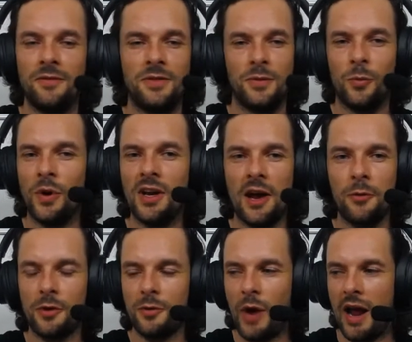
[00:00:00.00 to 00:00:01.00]
When they
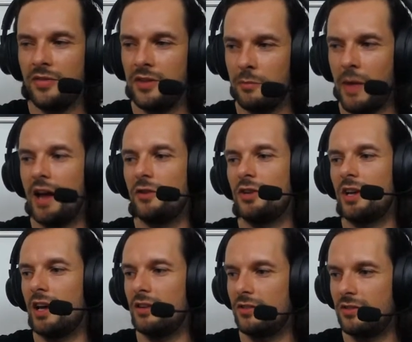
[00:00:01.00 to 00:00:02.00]
had their match
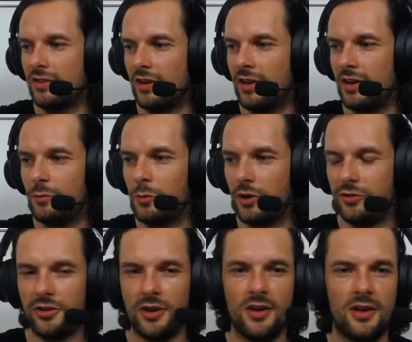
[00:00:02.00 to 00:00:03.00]
against
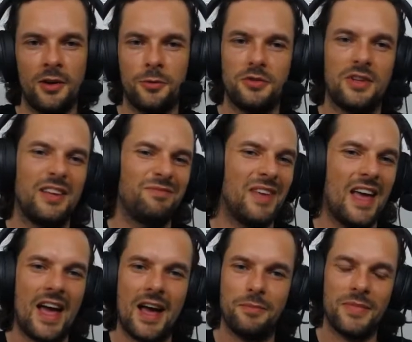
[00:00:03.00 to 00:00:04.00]
Russia, I was like,
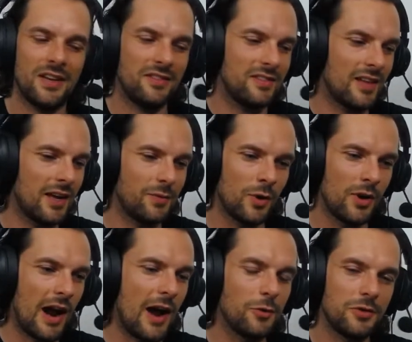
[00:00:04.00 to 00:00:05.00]
yeah, that's like we're
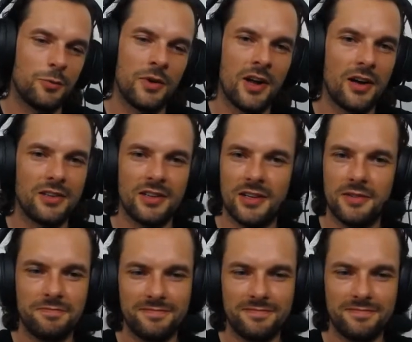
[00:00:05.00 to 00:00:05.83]
out. We're not gonna.